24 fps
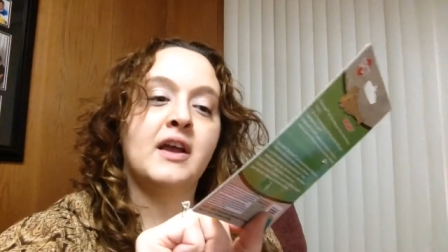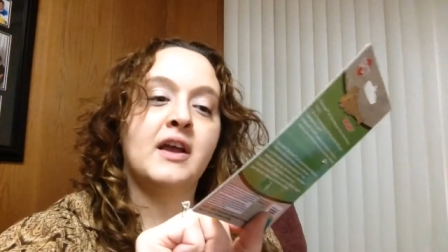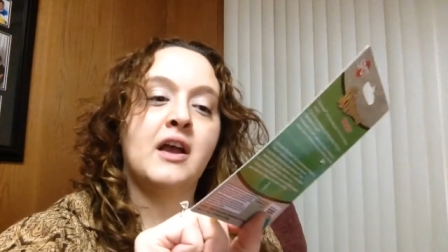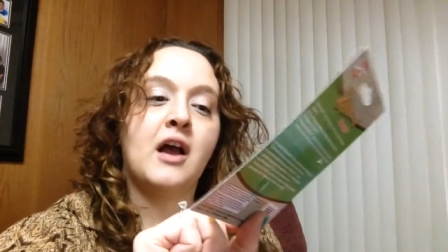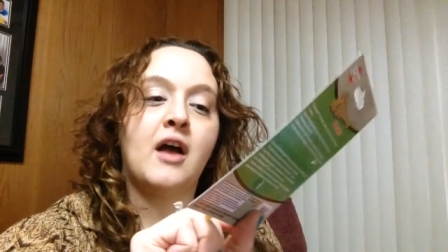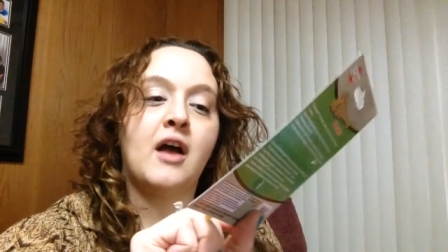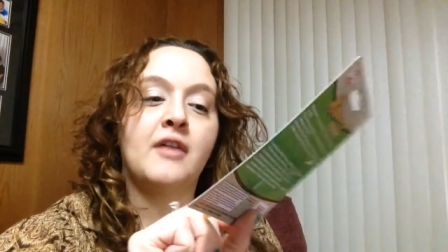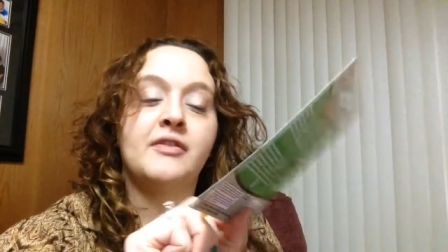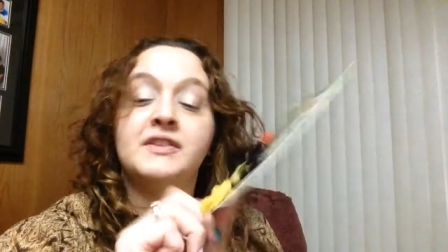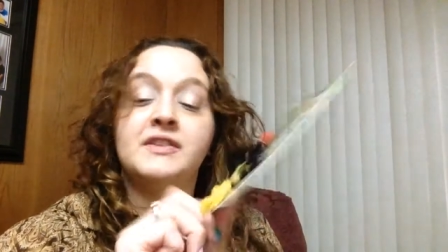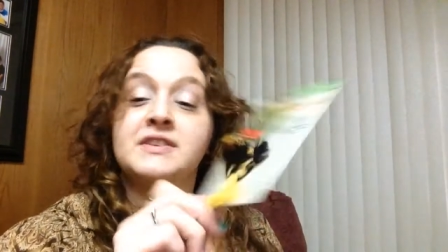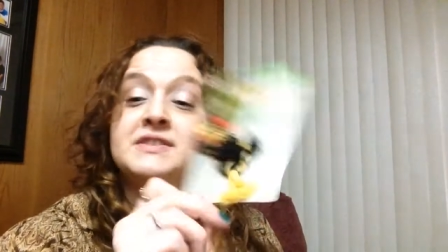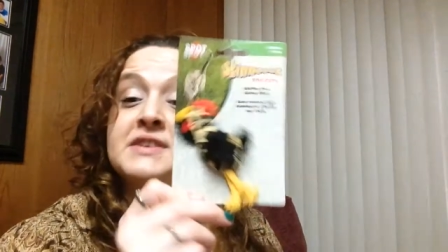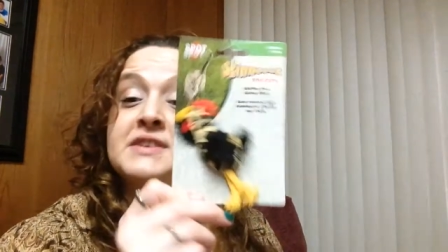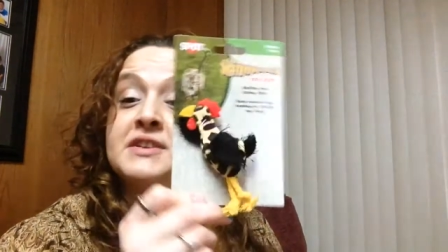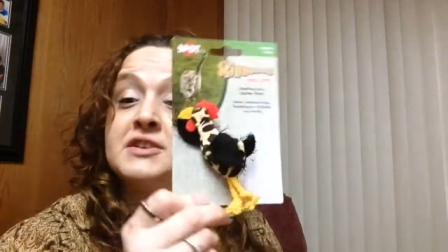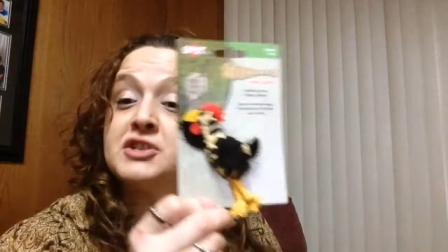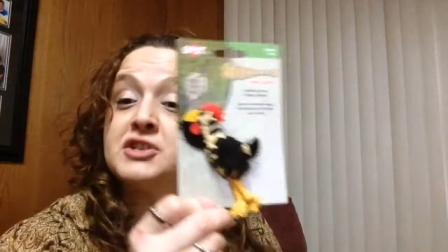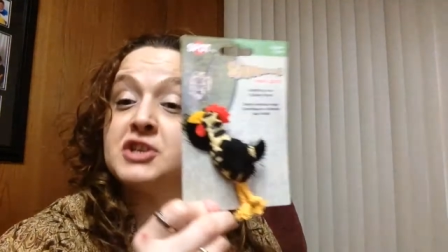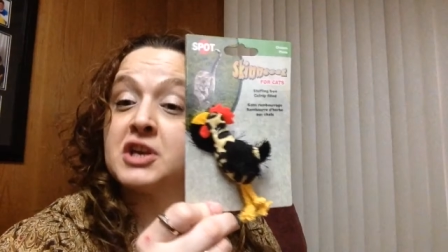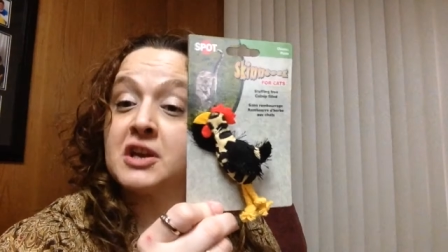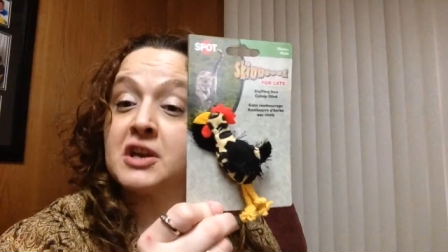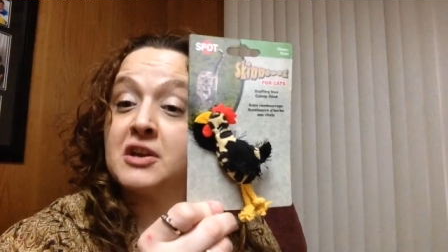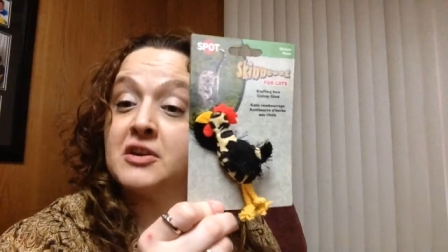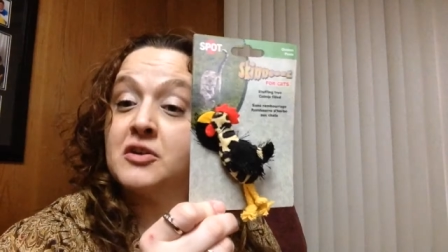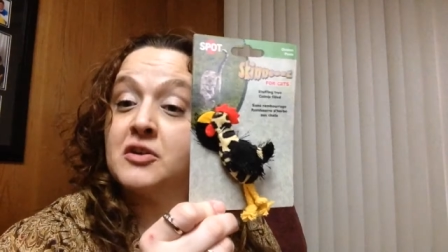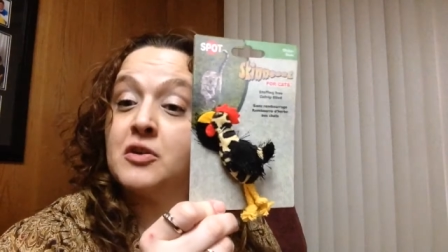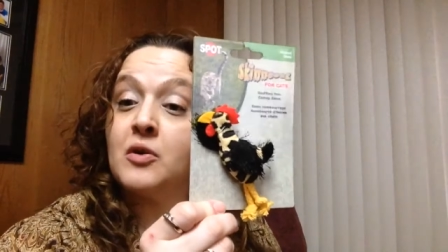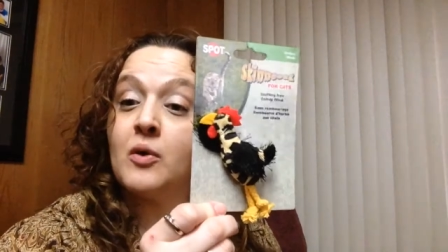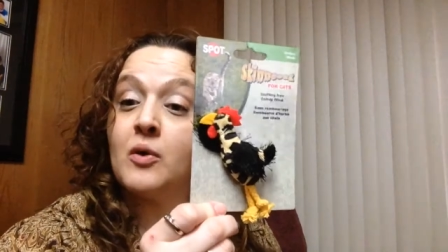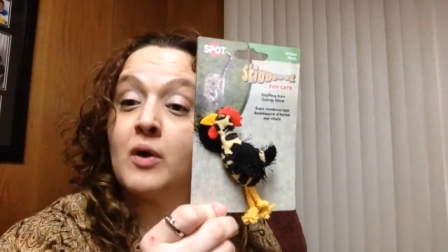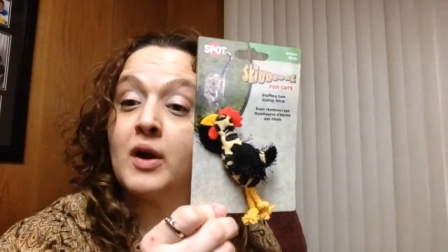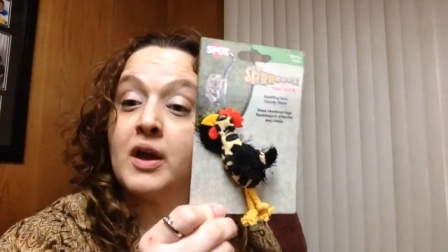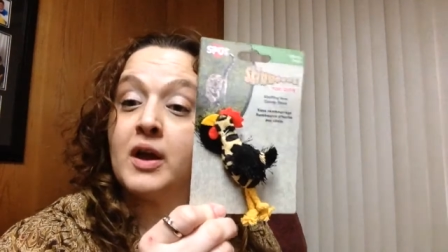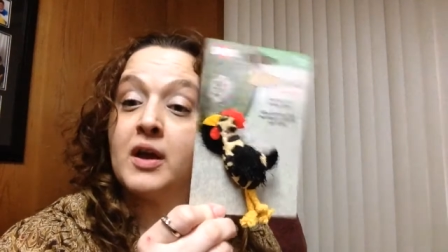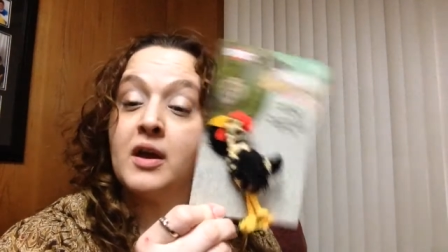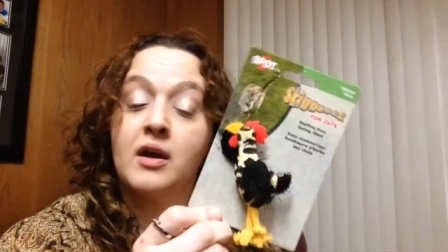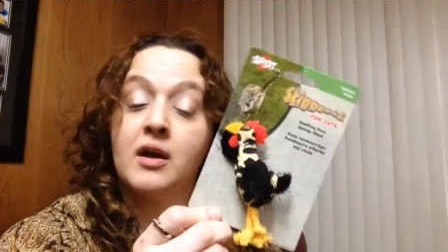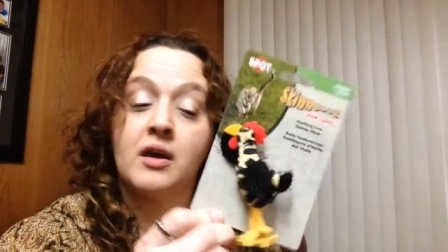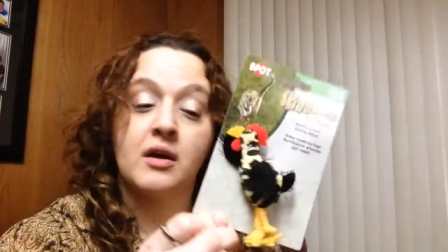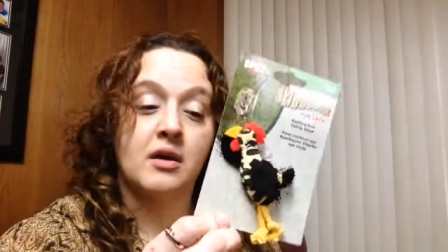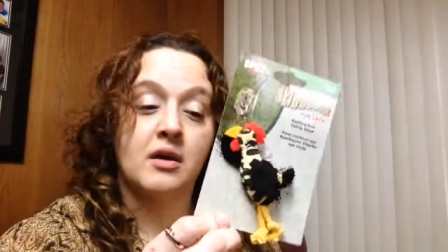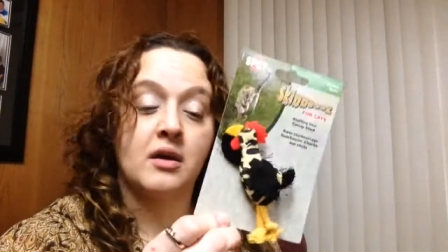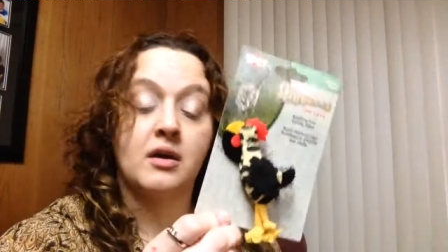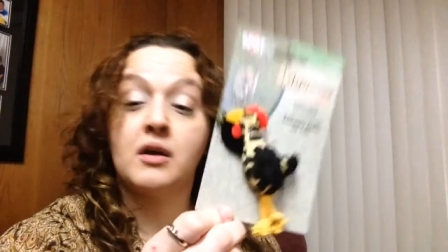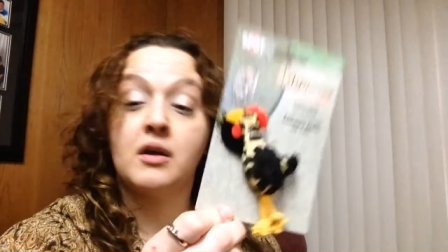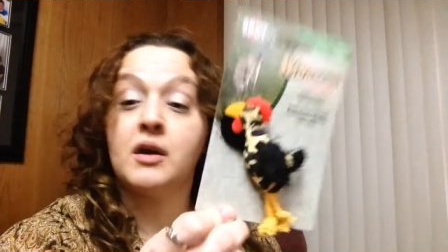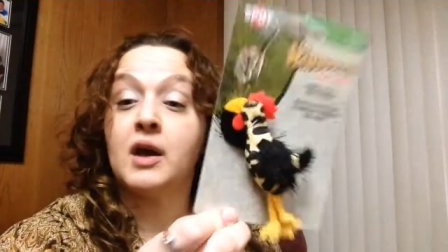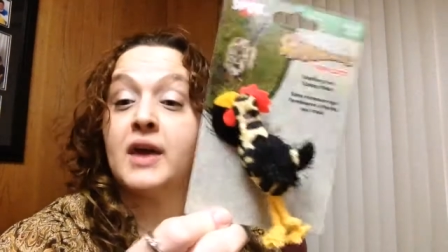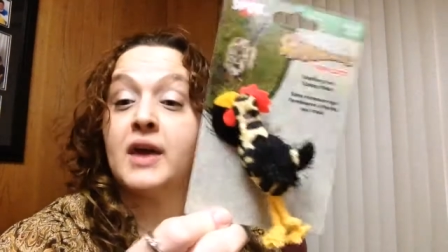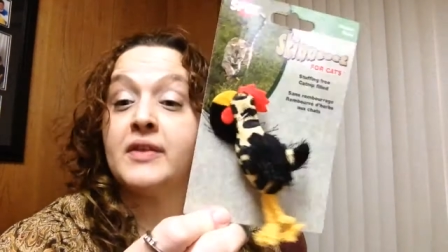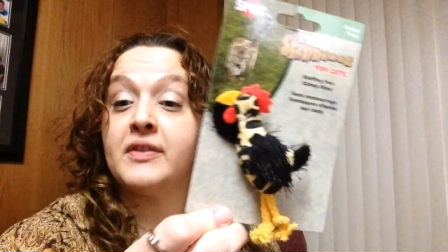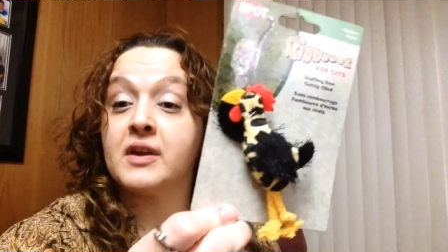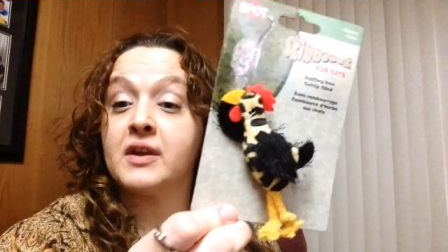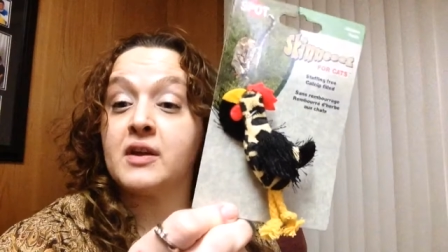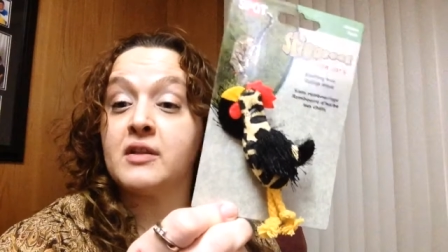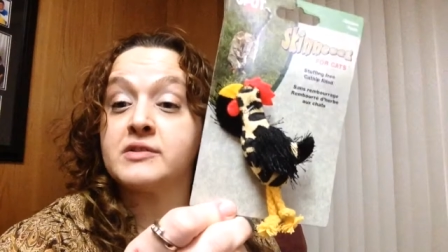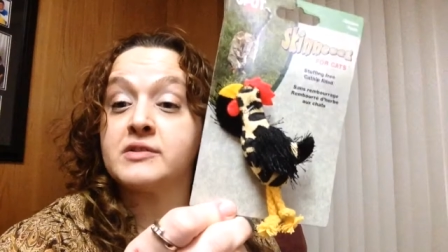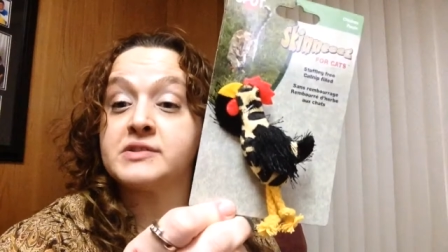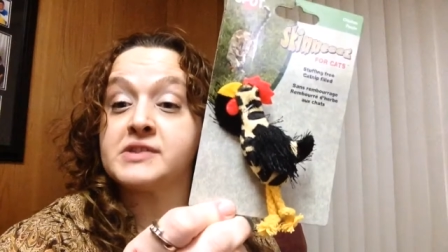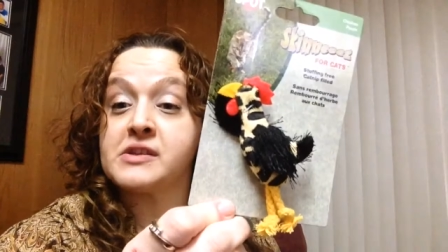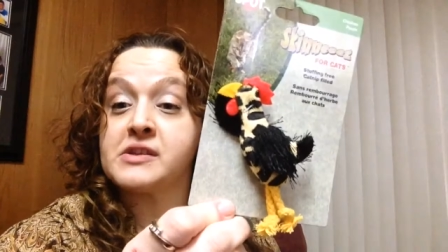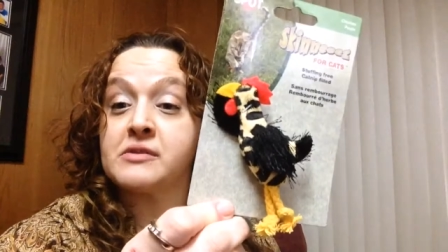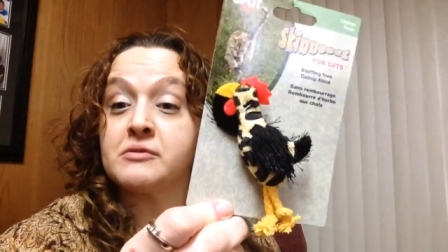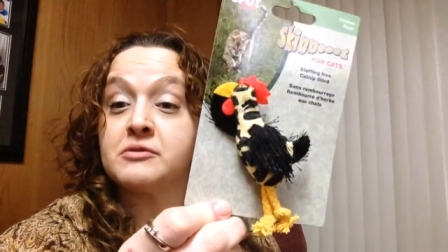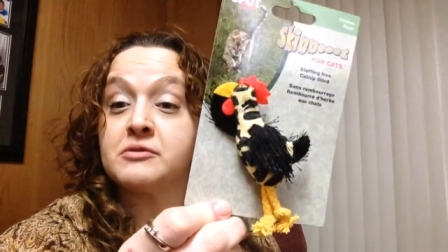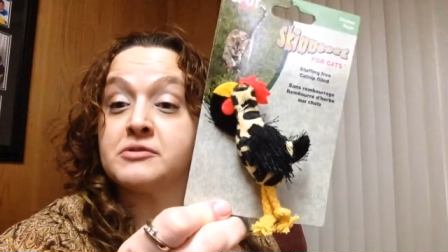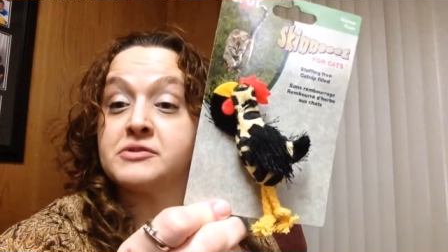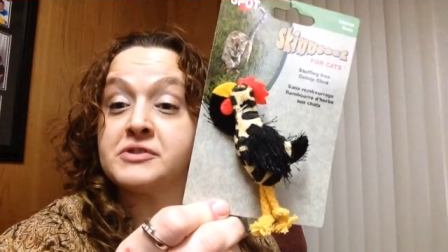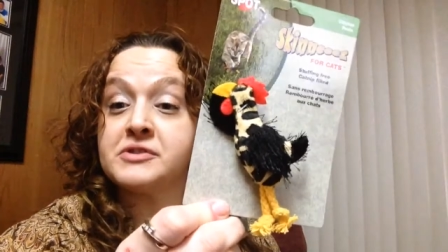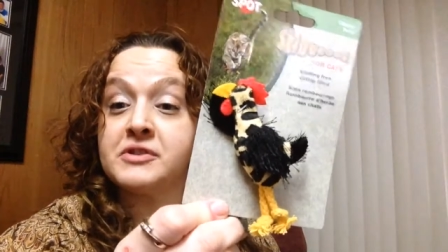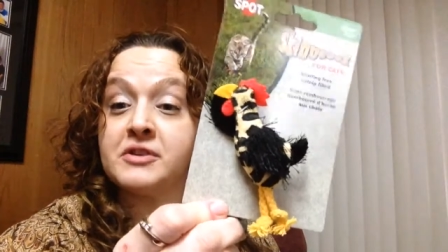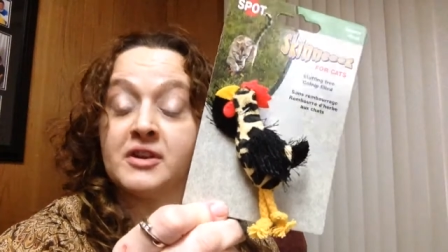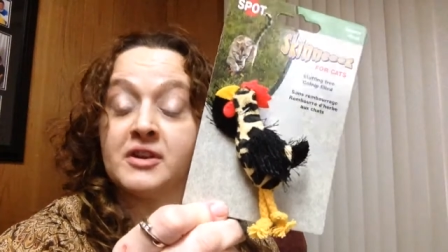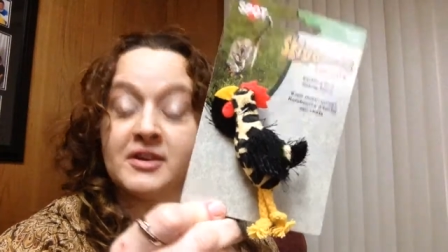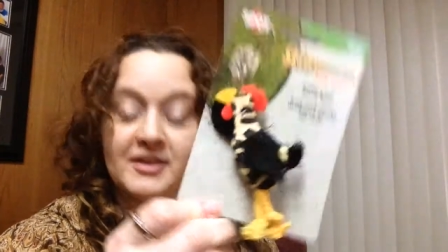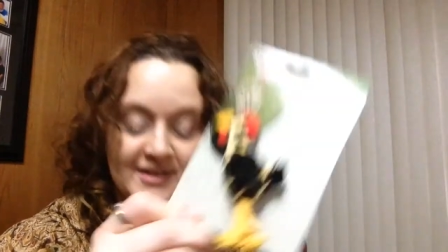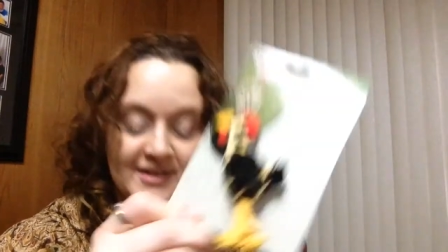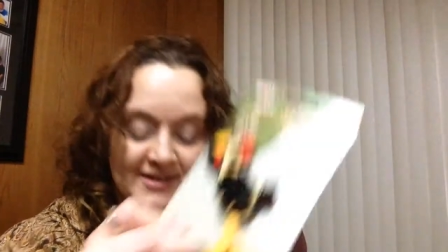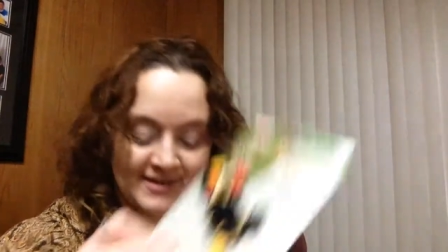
they called this a chicken toy. I think it looks like a rooster.